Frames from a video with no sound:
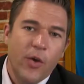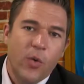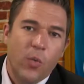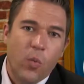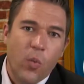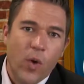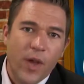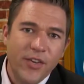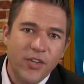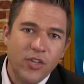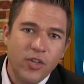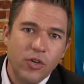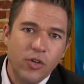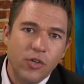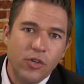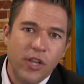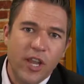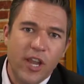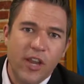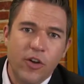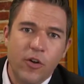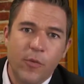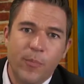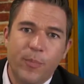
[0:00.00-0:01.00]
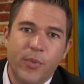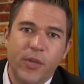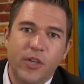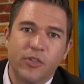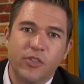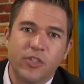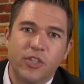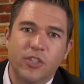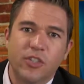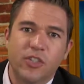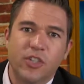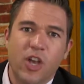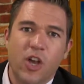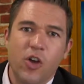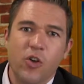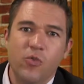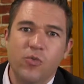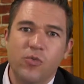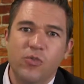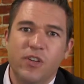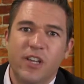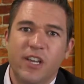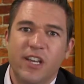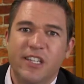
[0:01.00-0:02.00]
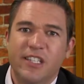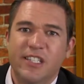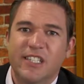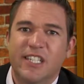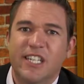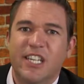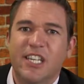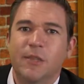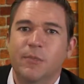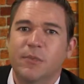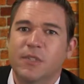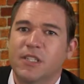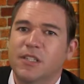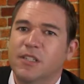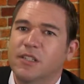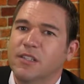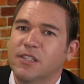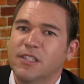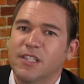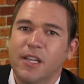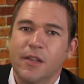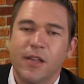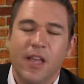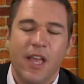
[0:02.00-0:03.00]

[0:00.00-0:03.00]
1 year later, builds its own nest, keeps the same.